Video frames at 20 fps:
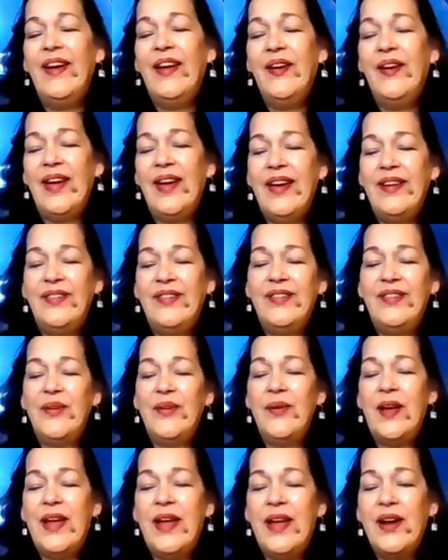Okay,
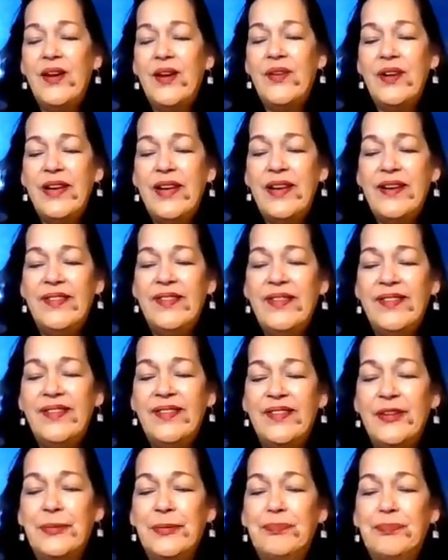so
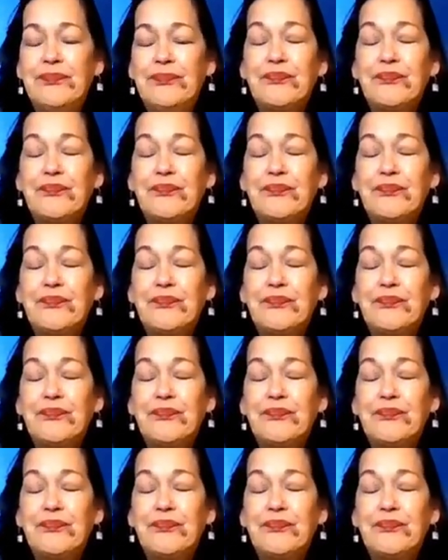Aries,